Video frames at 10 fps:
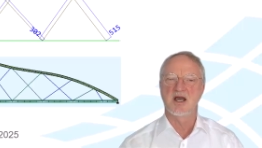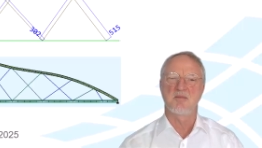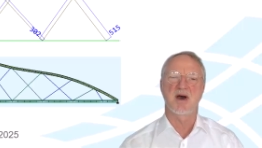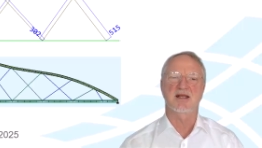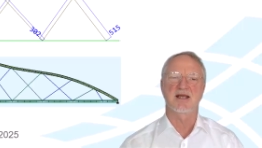
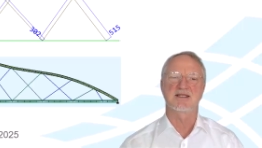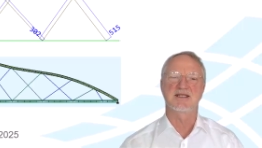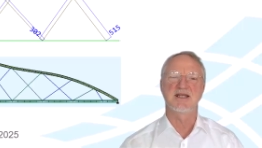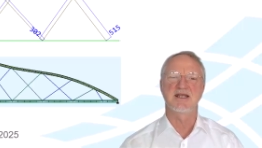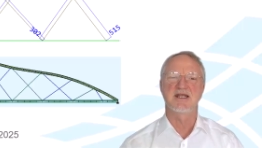but I
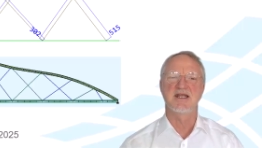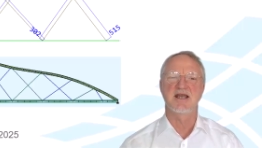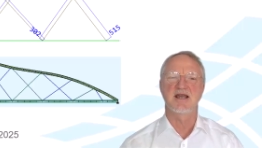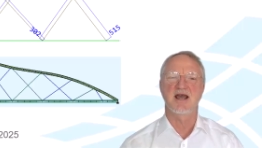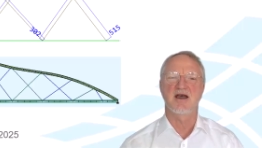see
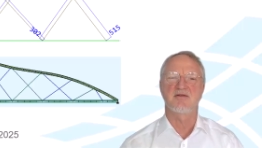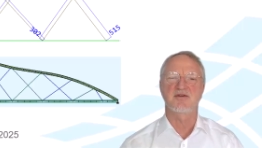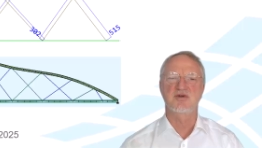here I have